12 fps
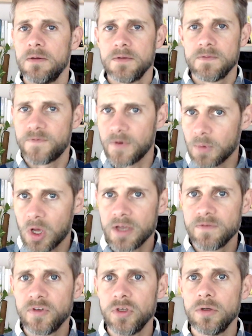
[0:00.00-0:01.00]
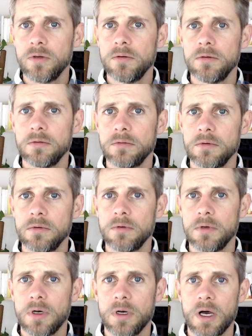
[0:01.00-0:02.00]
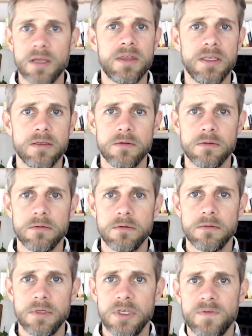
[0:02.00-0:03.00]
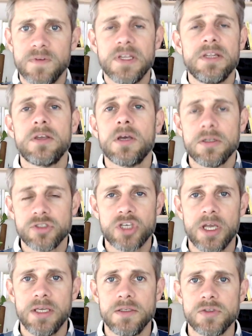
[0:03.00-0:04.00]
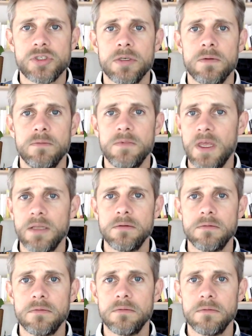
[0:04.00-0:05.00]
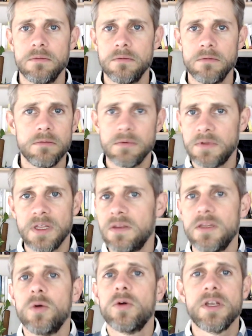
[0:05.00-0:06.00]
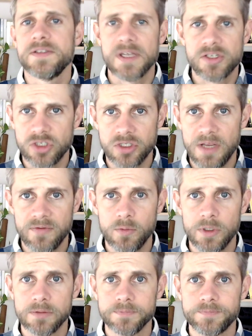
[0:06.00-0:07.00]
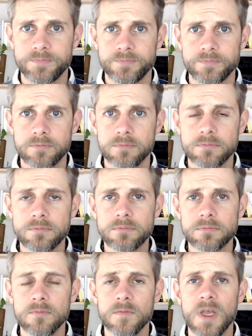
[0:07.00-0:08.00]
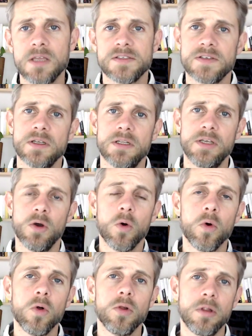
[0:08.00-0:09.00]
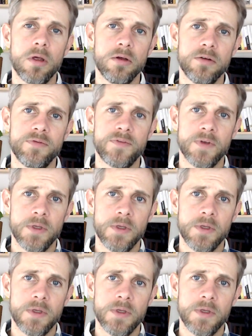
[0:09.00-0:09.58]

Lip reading: From my view, I think if a leader can't change, then the organization never will. And certainly all of